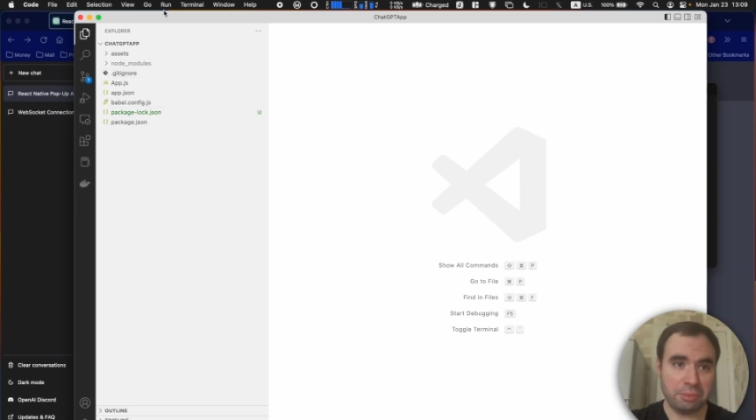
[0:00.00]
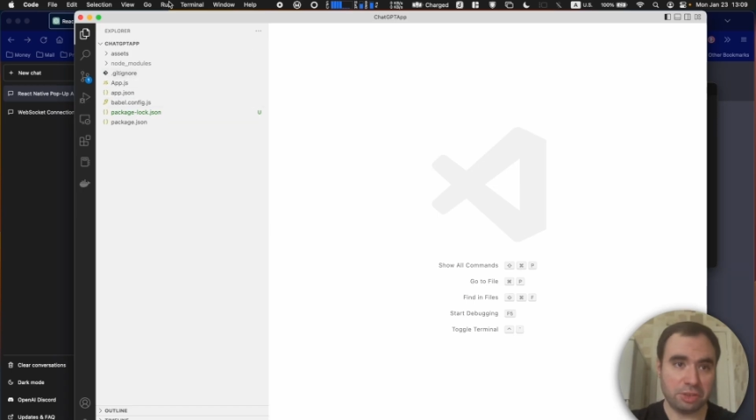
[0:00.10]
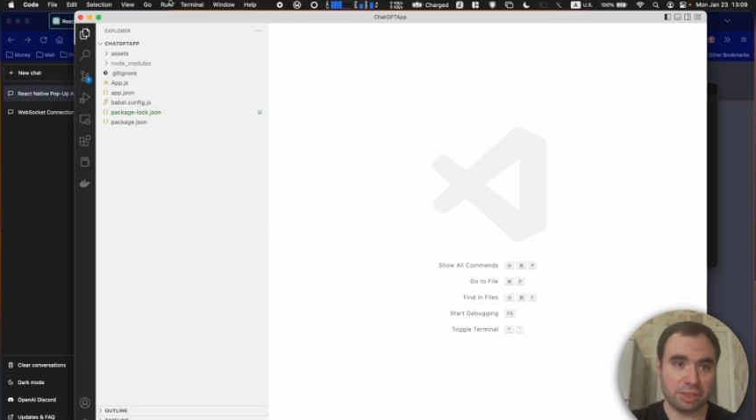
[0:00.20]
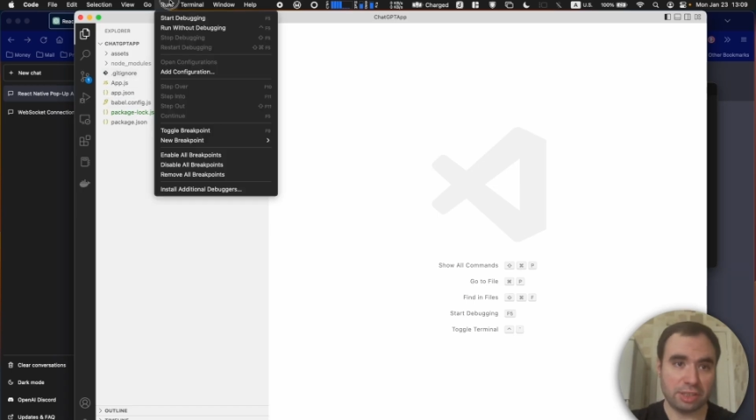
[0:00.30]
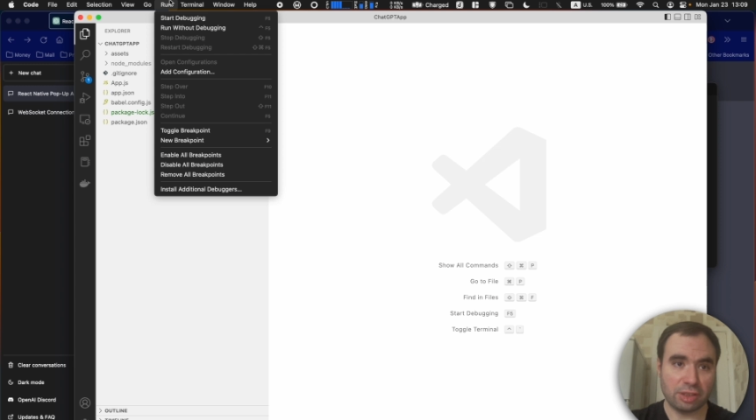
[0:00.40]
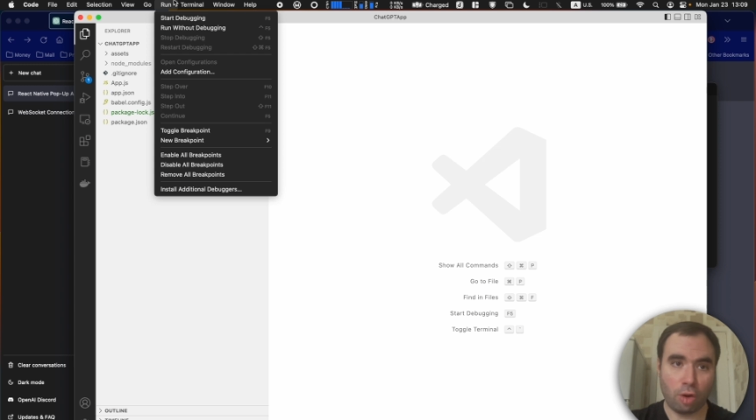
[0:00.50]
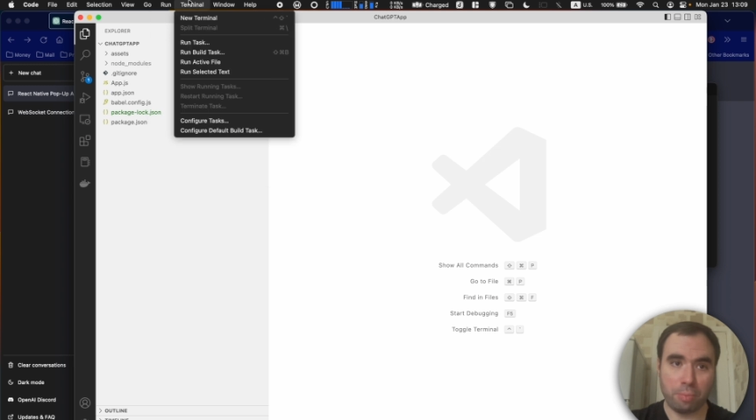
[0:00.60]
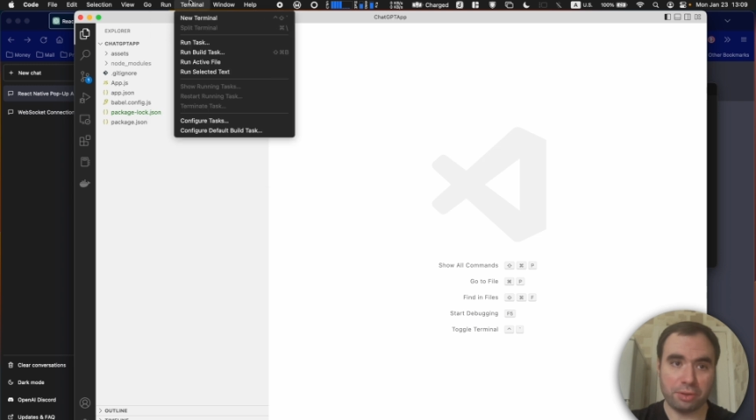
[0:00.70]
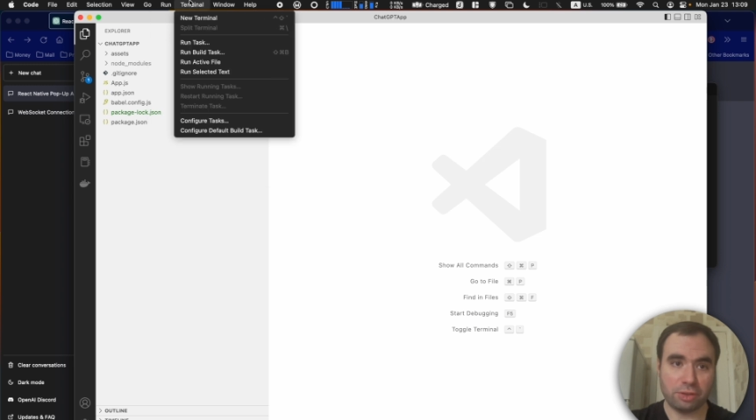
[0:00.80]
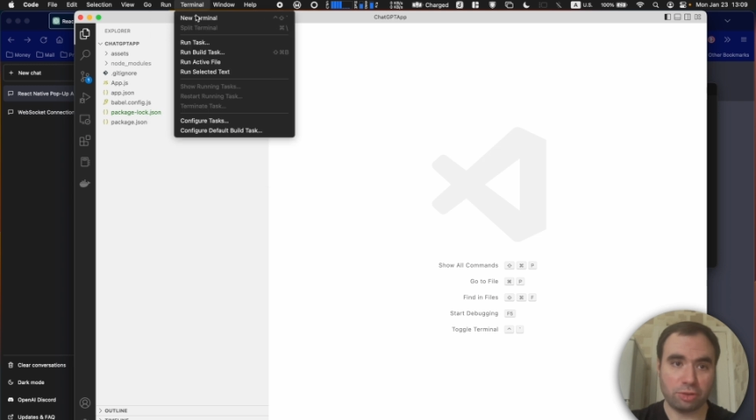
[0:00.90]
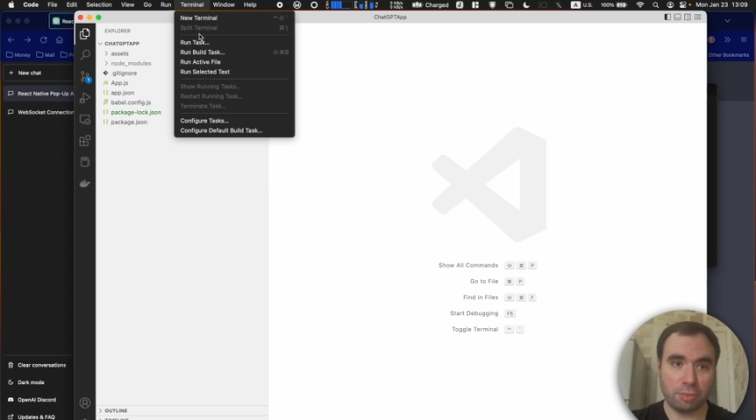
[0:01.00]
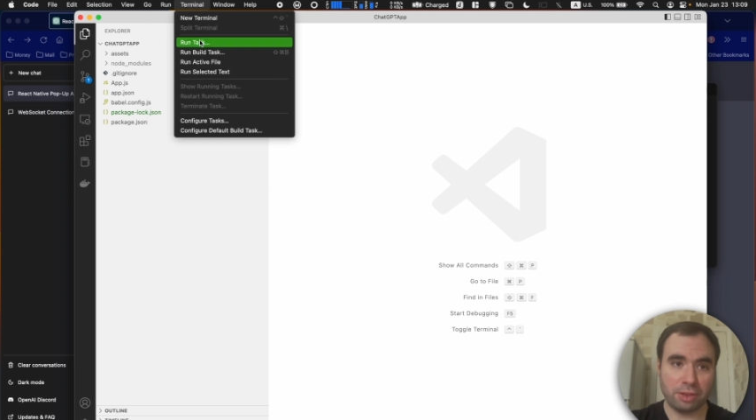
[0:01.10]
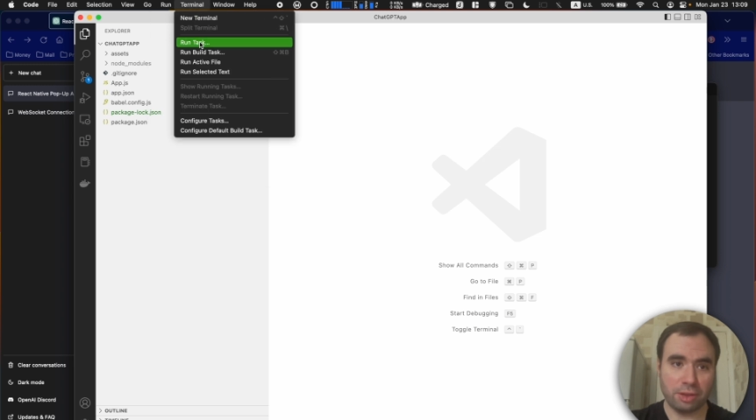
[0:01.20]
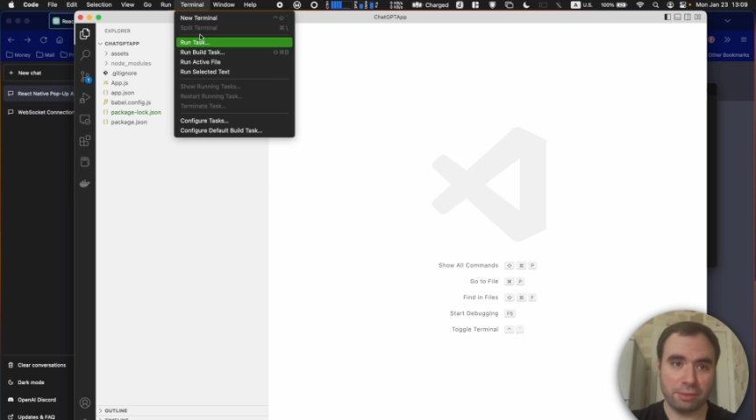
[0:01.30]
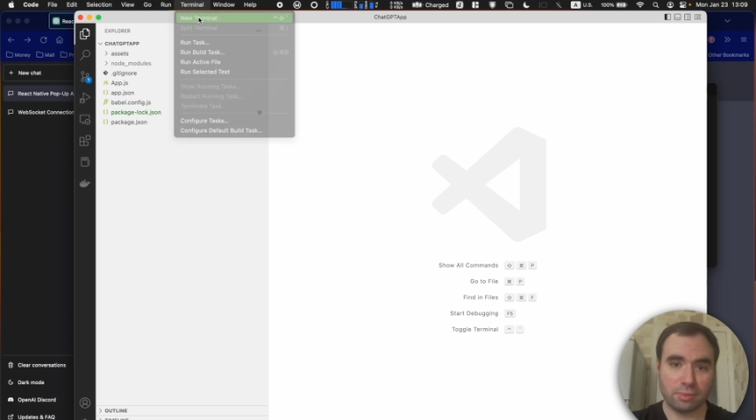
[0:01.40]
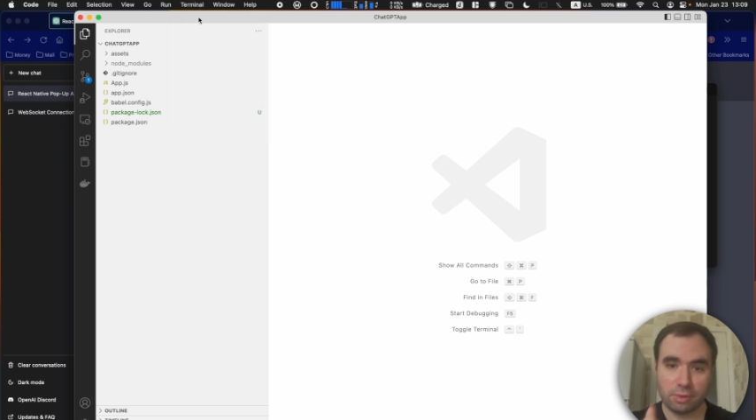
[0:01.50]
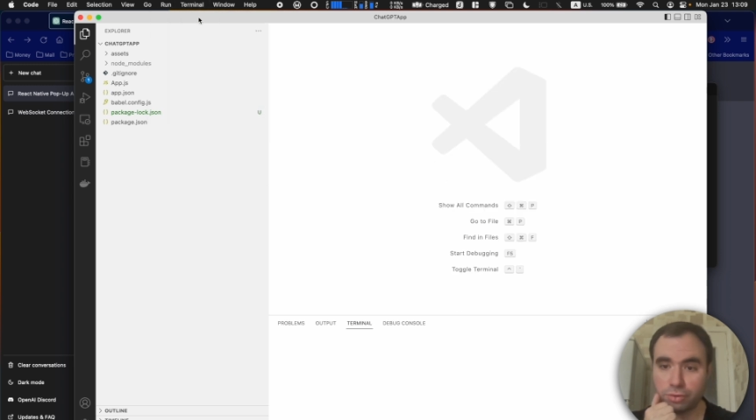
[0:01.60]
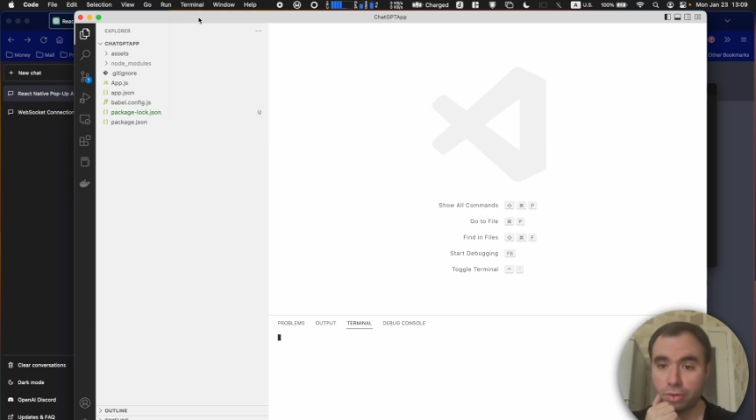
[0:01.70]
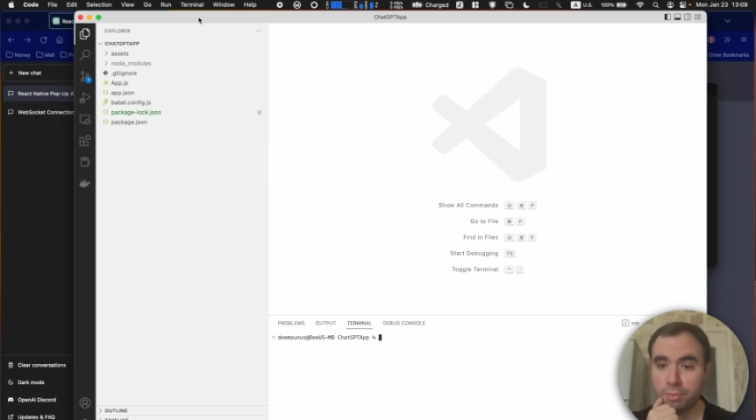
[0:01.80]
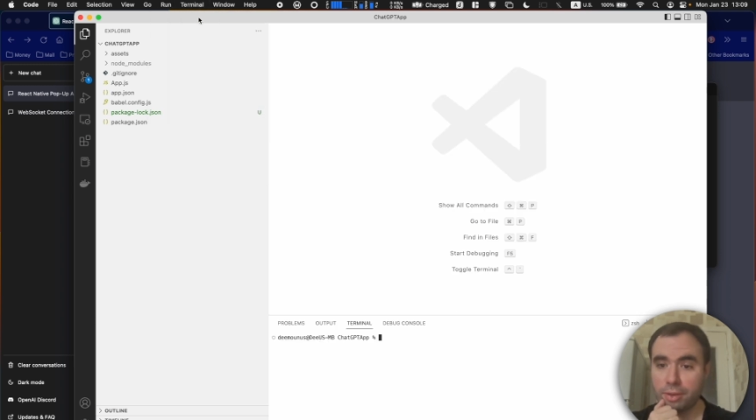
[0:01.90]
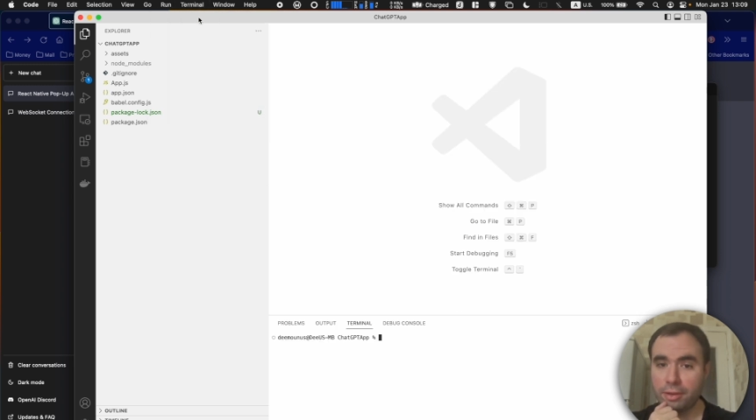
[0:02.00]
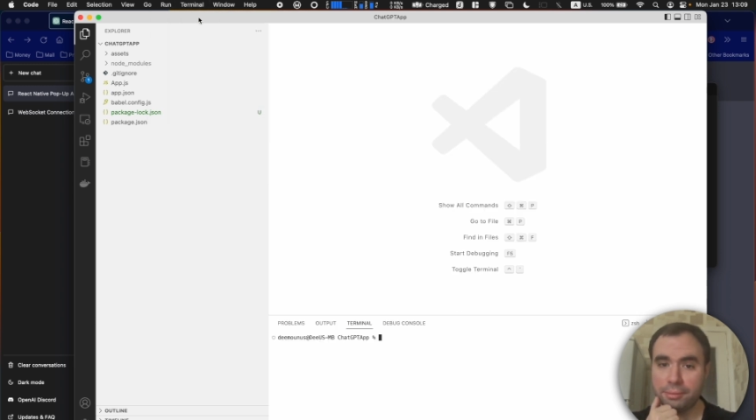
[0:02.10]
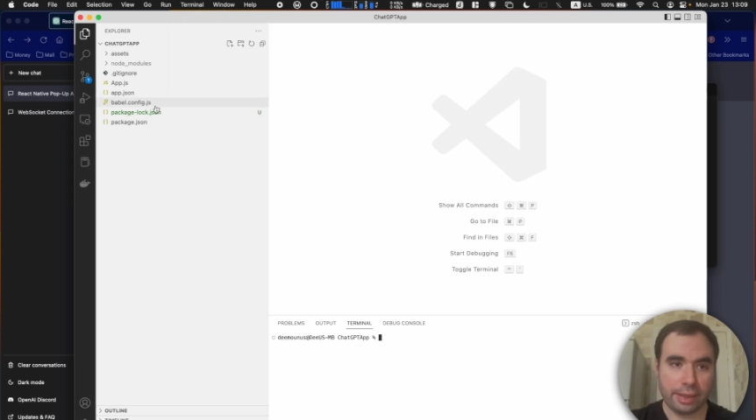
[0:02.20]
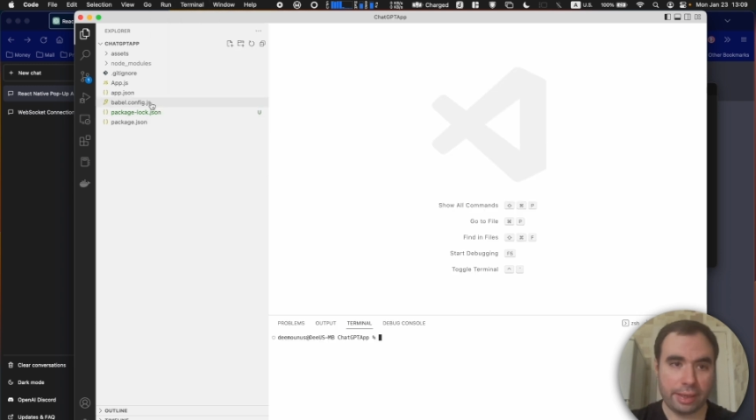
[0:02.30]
I'm just gonna open the terminal, new terminal,